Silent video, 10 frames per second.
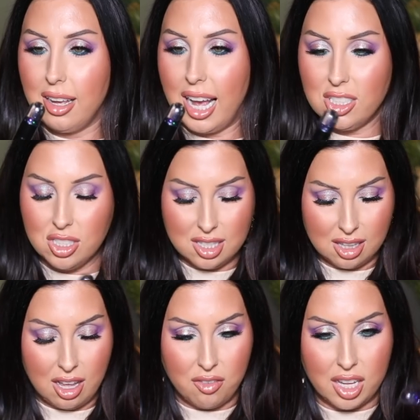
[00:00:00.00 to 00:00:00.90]
I just
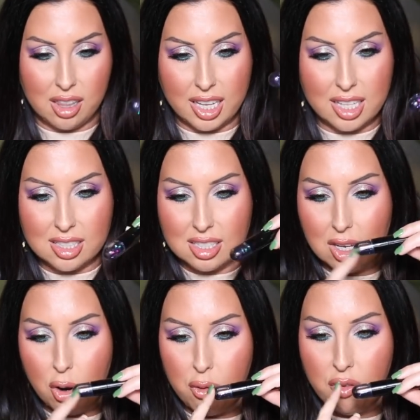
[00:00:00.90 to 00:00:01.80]
love it. Like it's
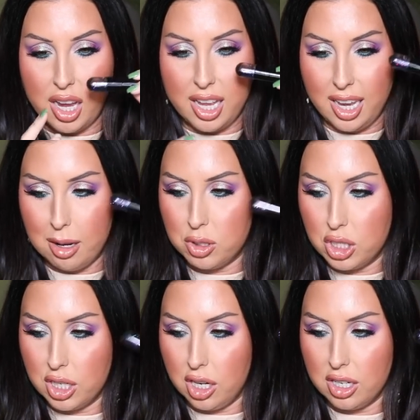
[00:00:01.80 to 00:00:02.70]
so fun. I'm
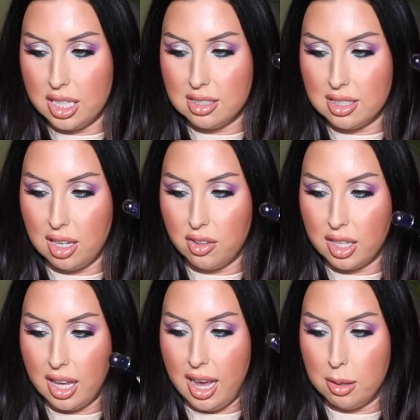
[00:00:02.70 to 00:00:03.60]
sure y'all can see on
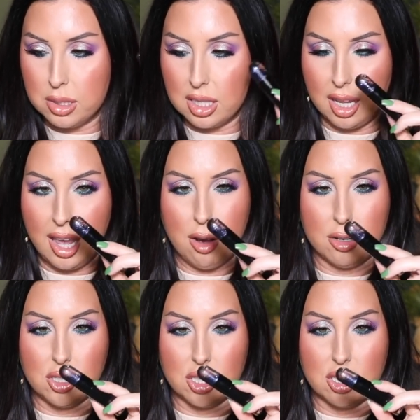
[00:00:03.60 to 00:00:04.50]
the caps like how
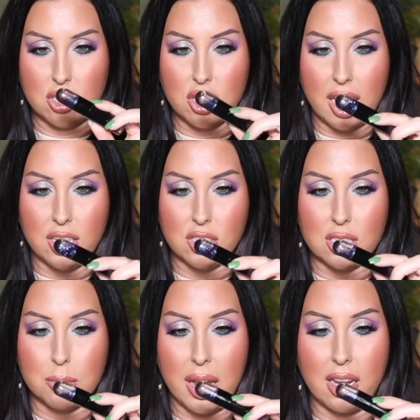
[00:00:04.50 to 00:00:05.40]
it just
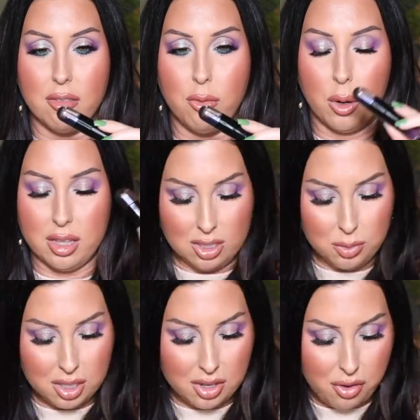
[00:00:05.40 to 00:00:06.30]
changes back and forth.
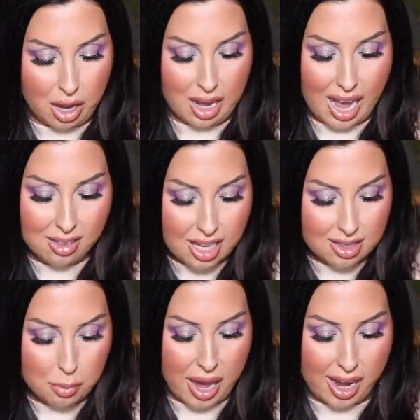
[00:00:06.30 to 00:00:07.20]
It's really fun. I
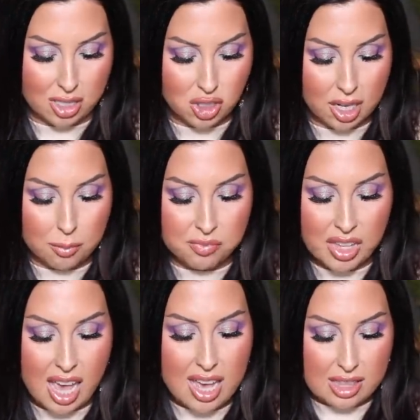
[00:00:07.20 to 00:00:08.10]
like the packaging.
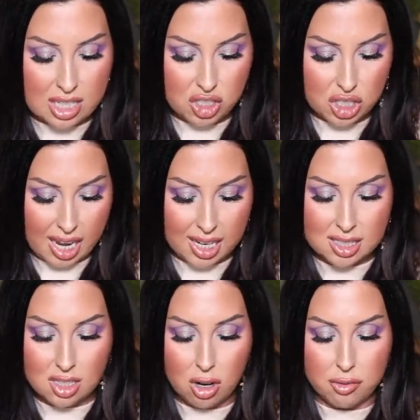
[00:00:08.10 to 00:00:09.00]
The
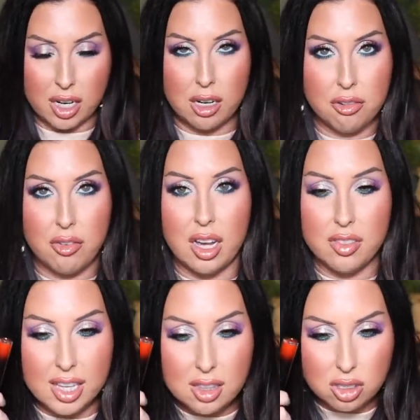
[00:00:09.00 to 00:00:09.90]
shades are very
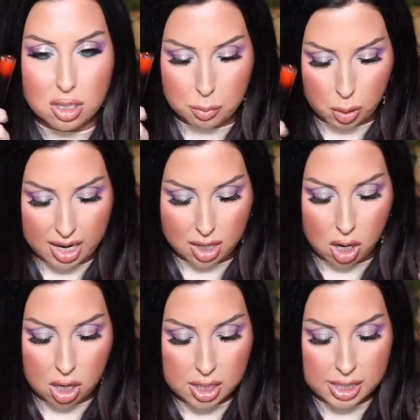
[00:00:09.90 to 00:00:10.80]
fun. Like there's a bright
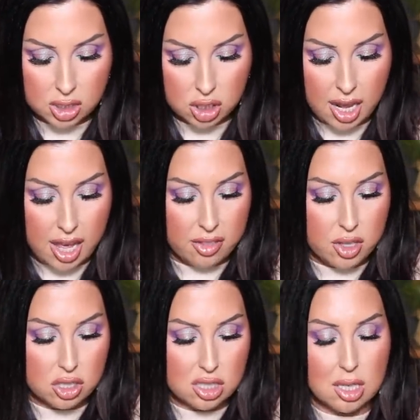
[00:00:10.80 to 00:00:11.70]
orange.
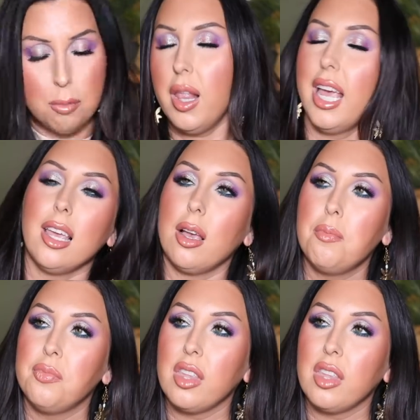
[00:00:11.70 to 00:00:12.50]
There's some like